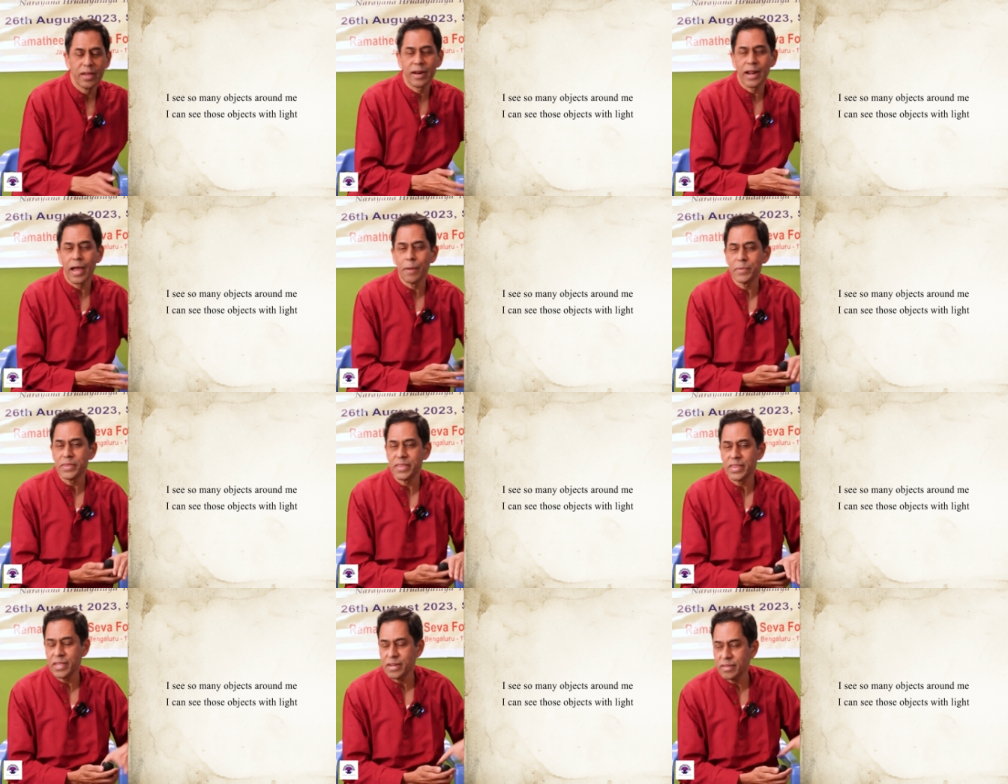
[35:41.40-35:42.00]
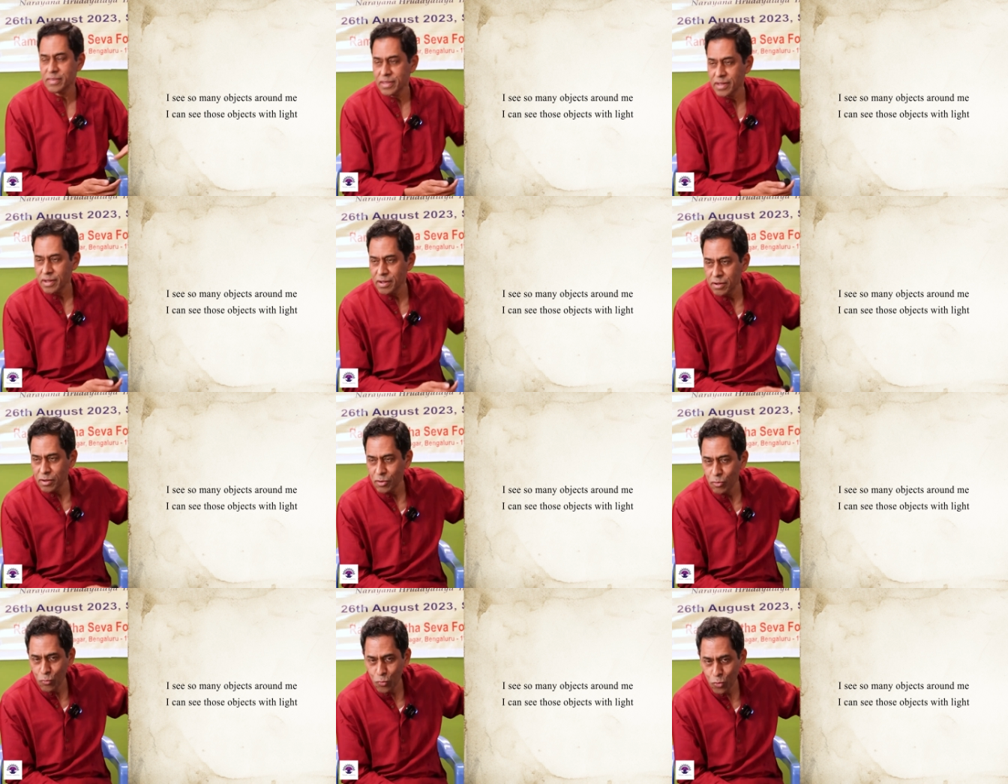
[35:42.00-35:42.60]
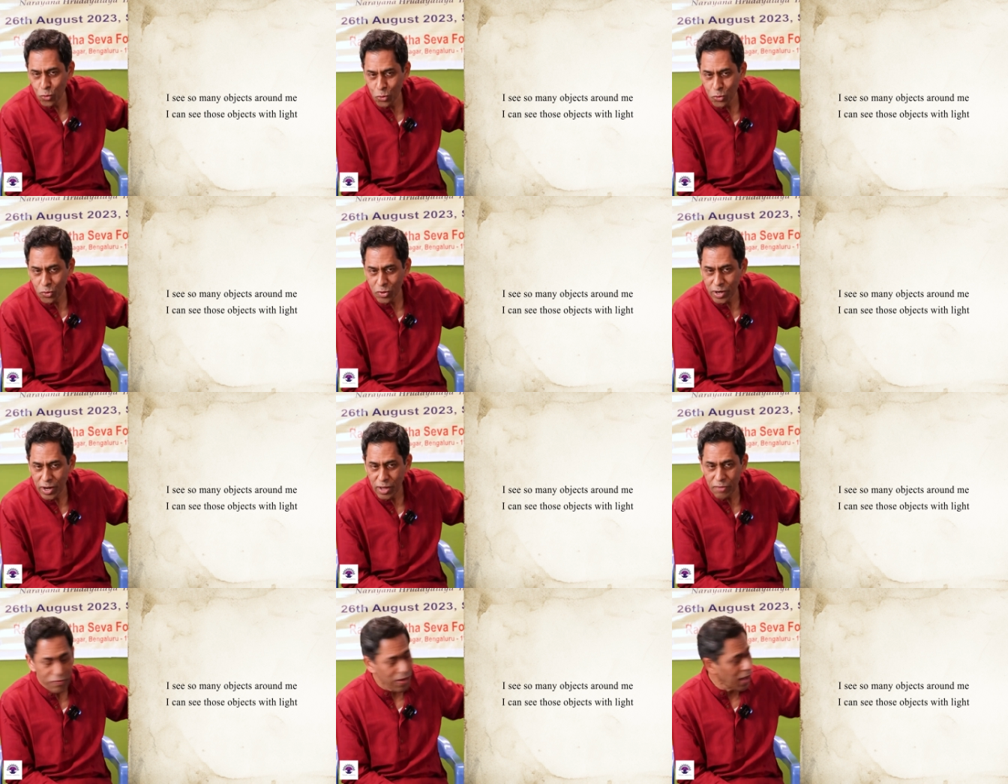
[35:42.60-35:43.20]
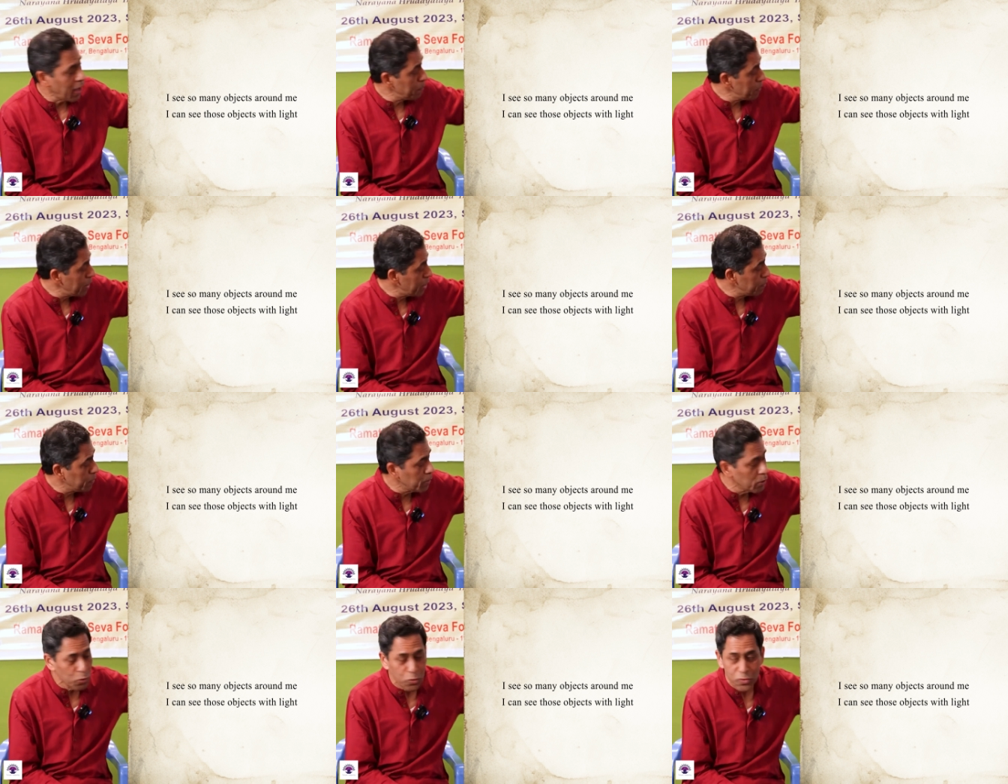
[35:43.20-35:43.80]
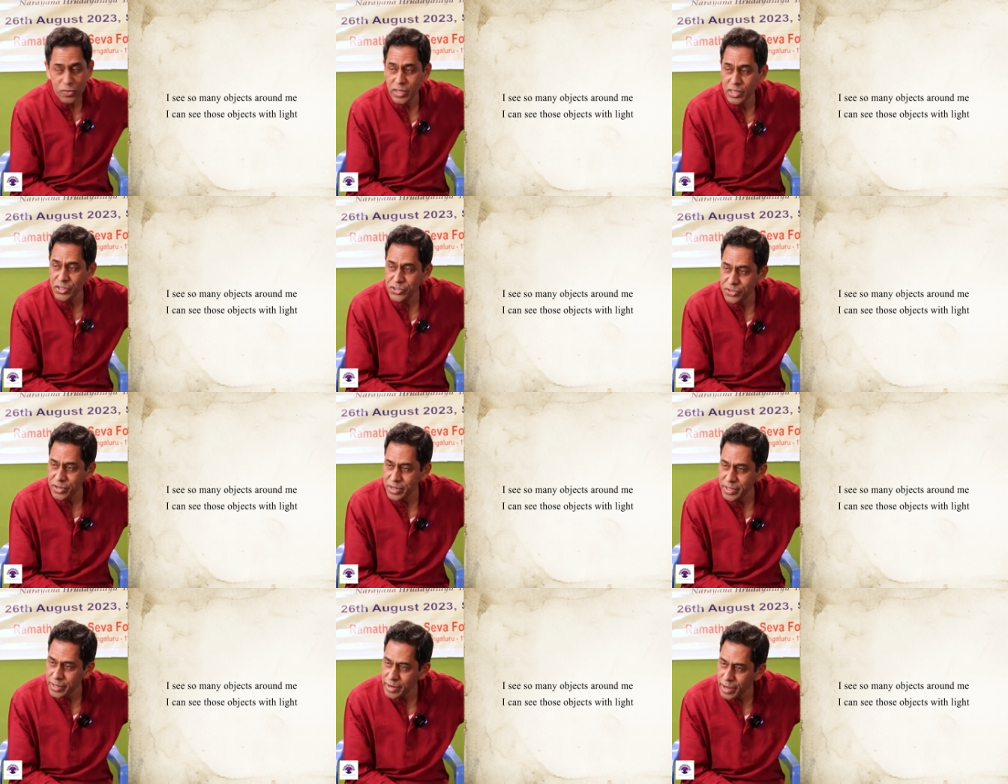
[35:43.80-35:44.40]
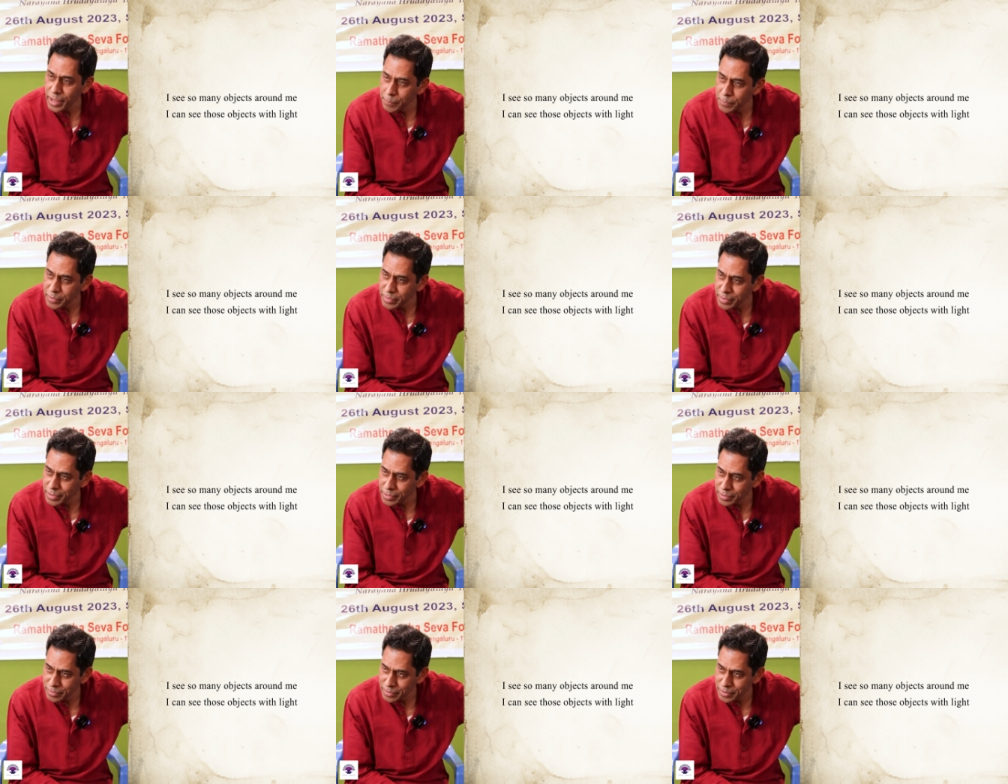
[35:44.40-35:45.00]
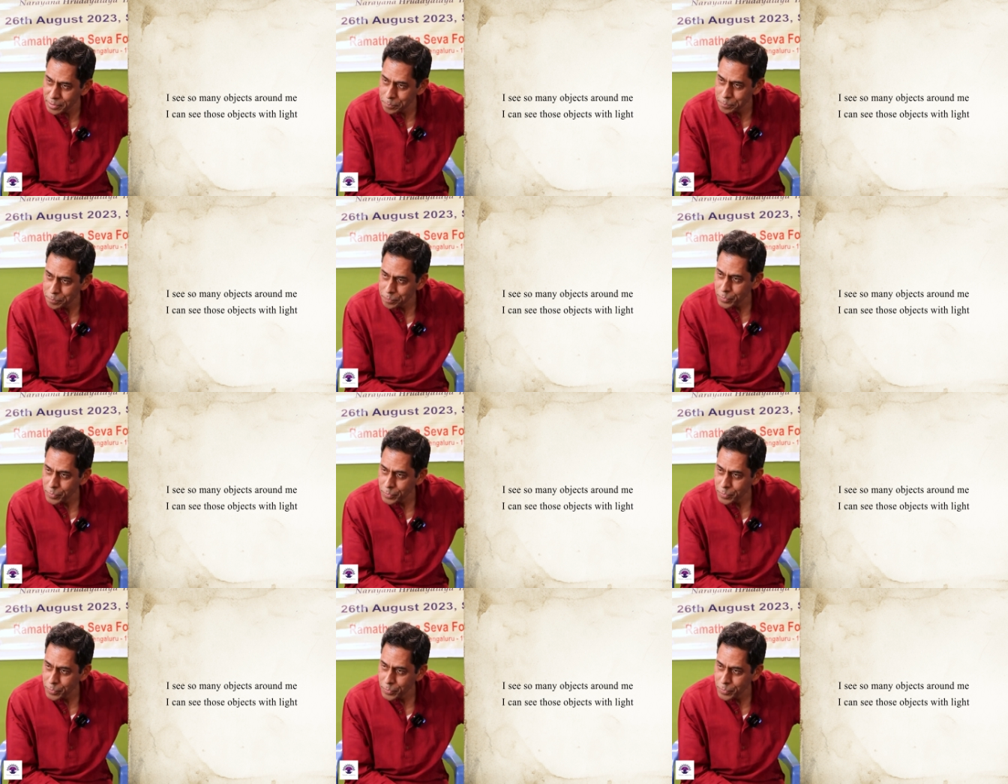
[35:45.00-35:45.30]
Ramatirtha photograph, I am able to see Sri Ramatirtha.